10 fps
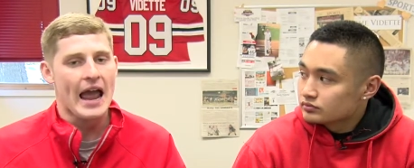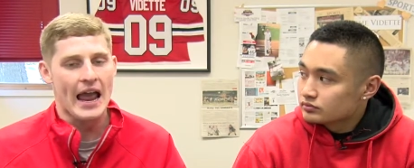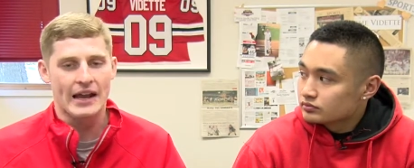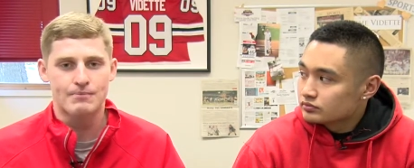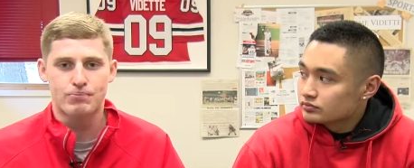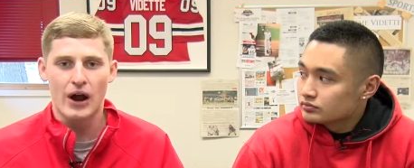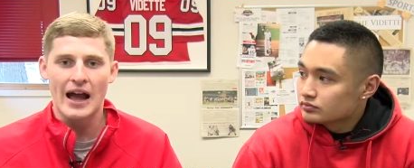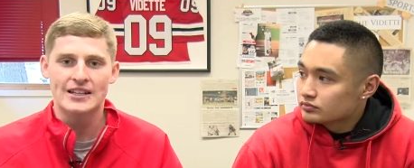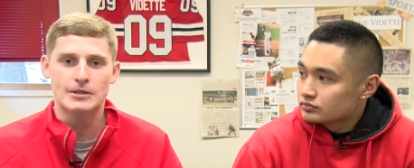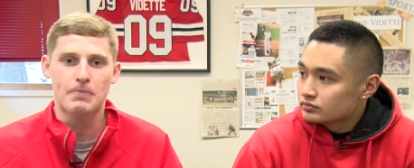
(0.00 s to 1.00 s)
Speaker 1: and
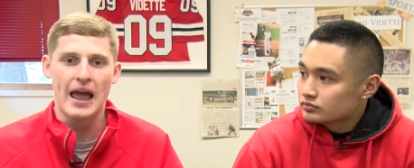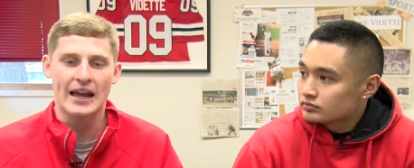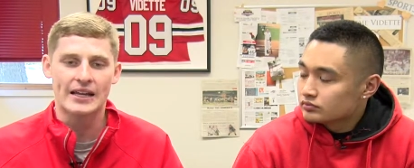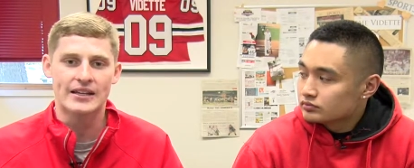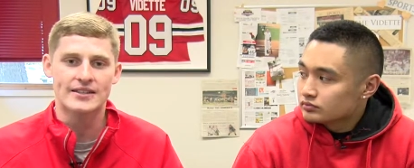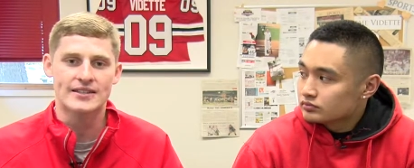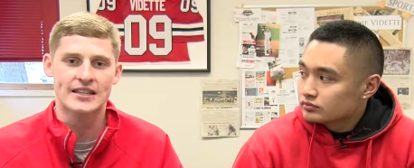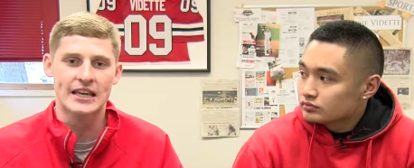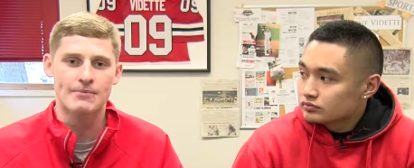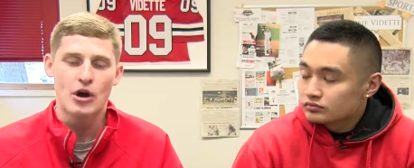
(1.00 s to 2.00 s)
Brock Spack and his
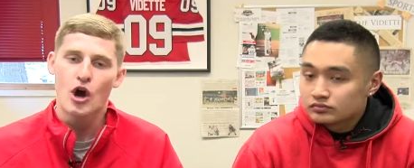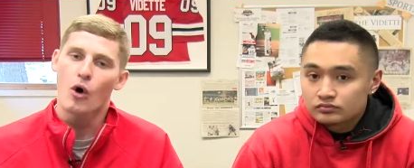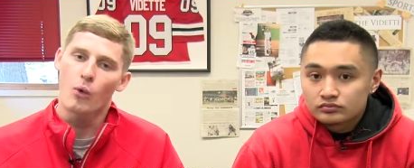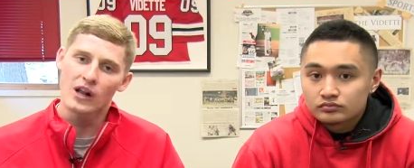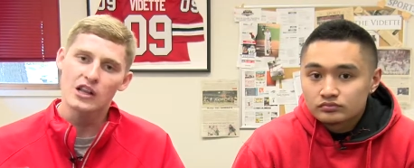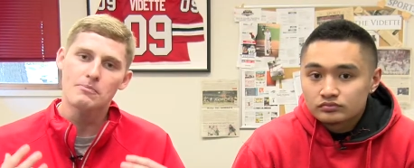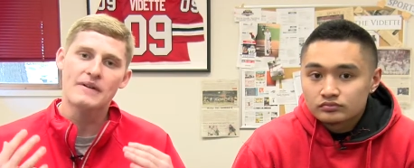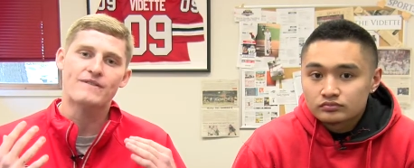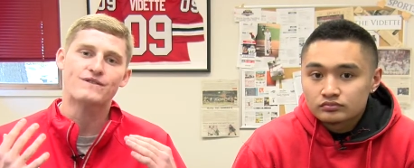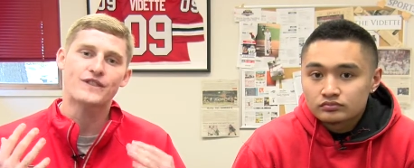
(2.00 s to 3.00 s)
team went a little
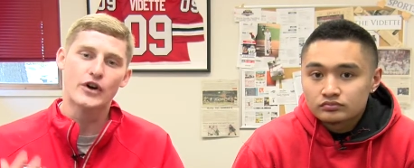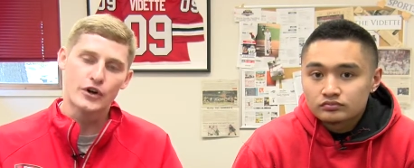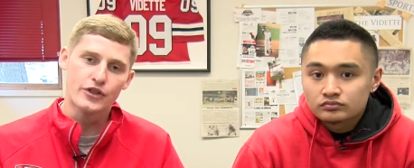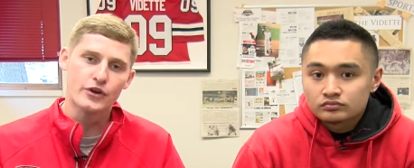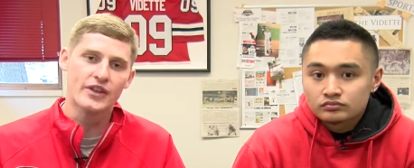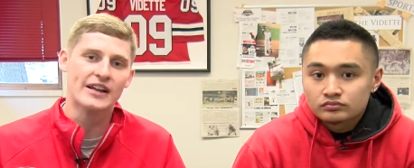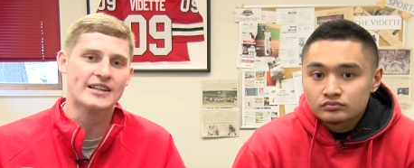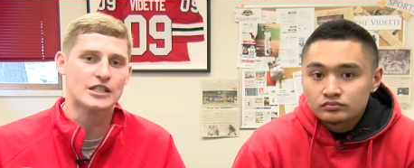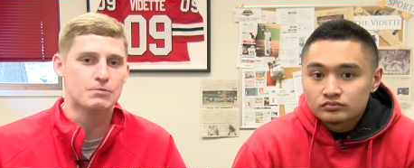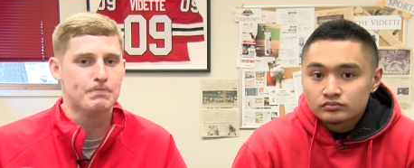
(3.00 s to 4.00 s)
bit further than
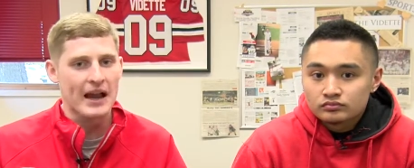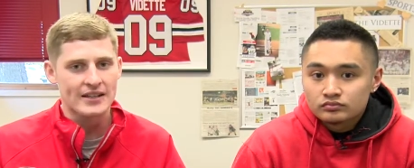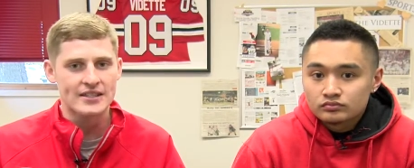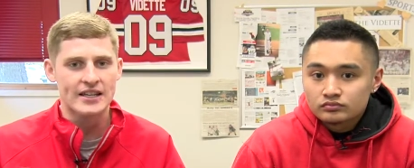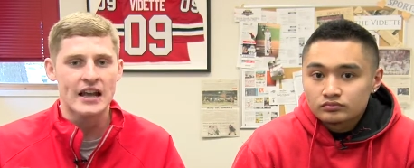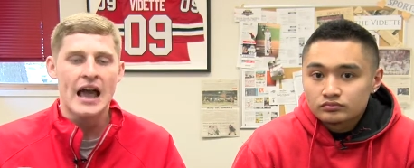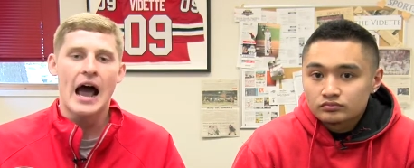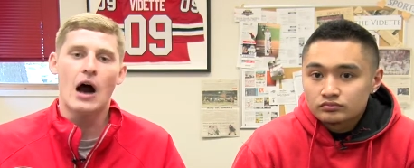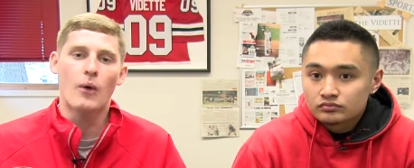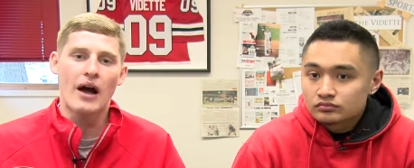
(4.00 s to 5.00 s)
expected.
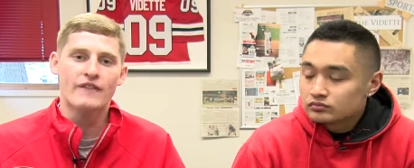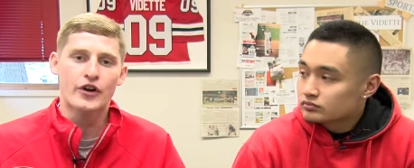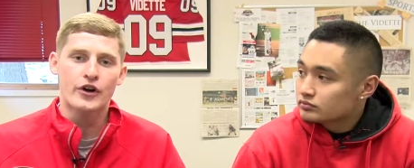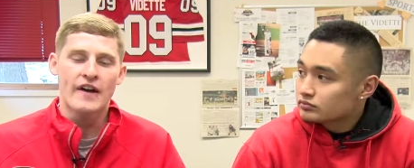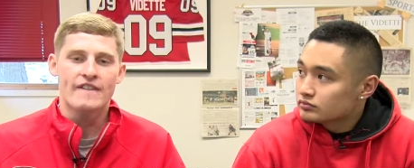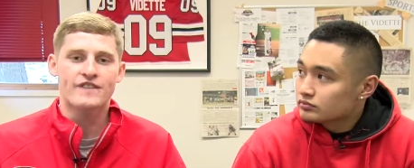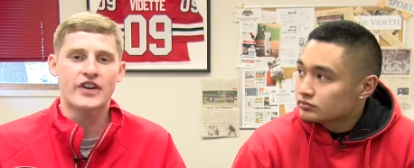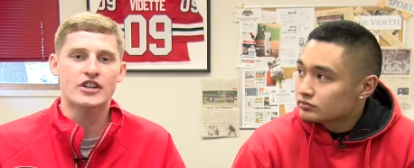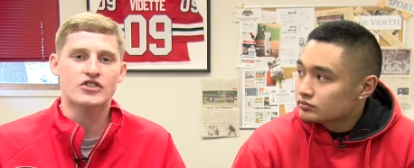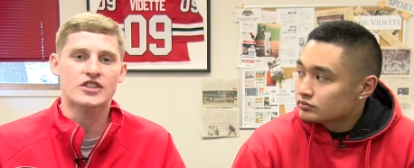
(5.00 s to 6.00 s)
However,
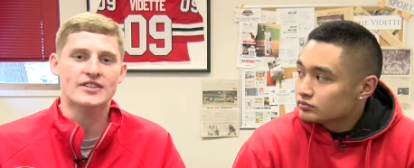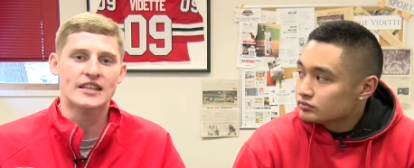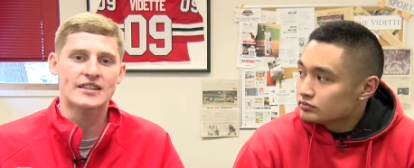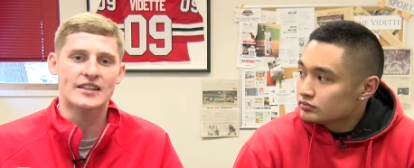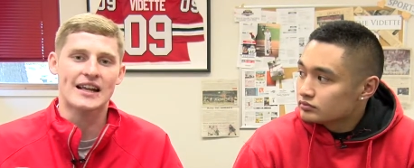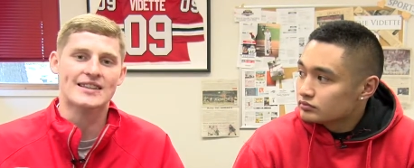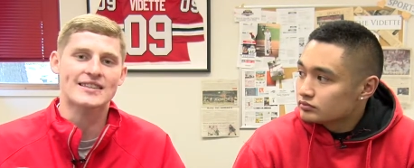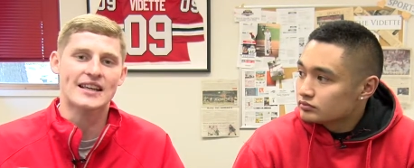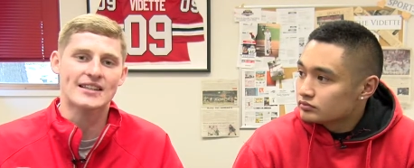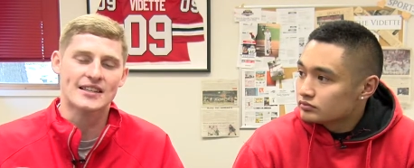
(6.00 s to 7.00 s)
finished the season at
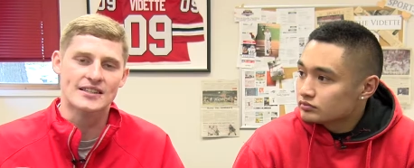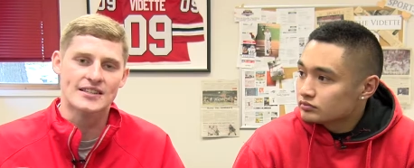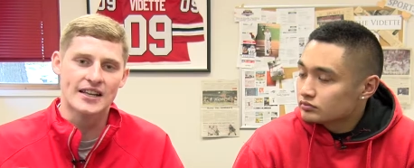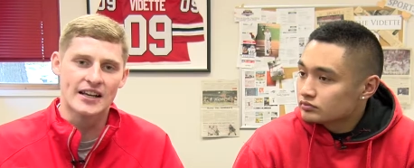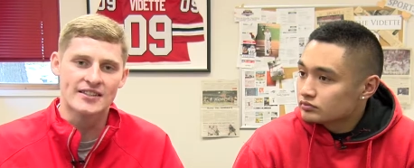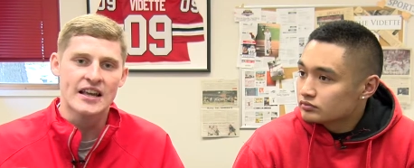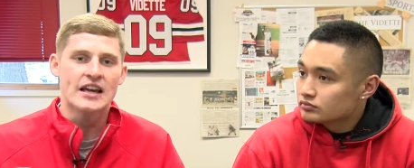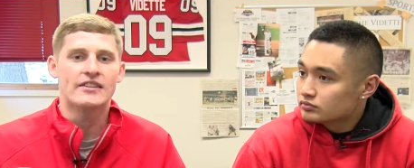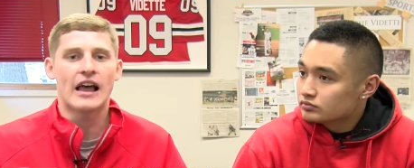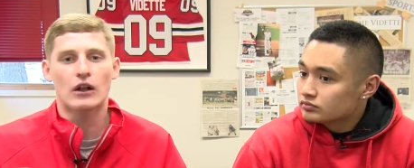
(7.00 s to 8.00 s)
6 and 6,
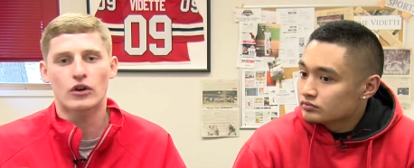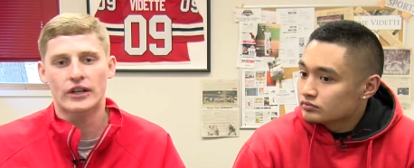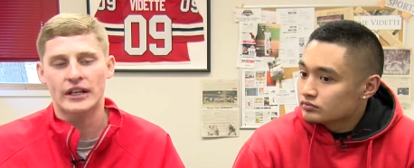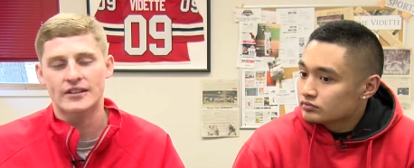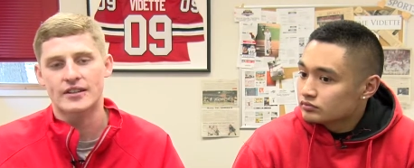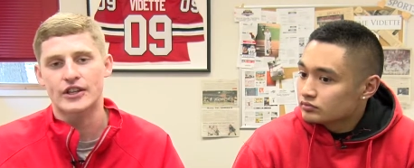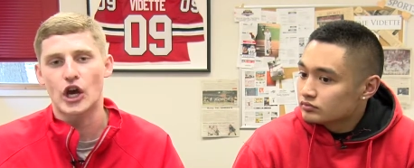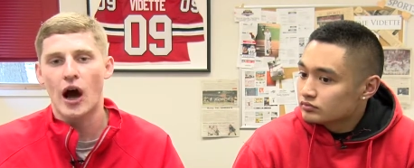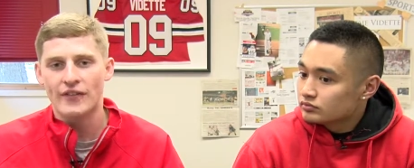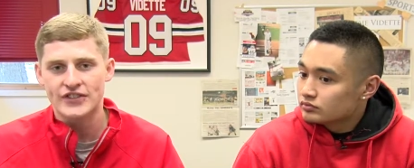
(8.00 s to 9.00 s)
now looking into the
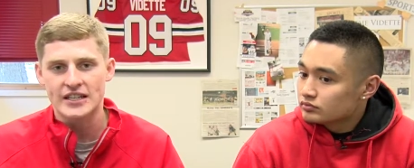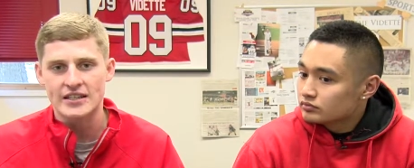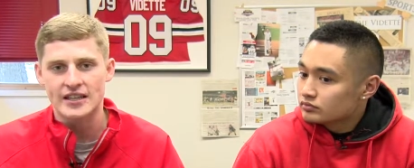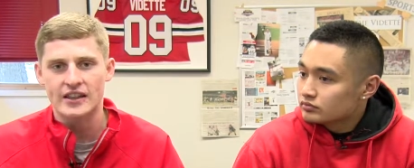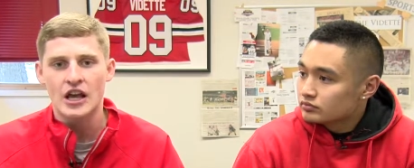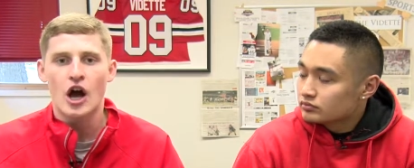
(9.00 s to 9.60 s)
offseason.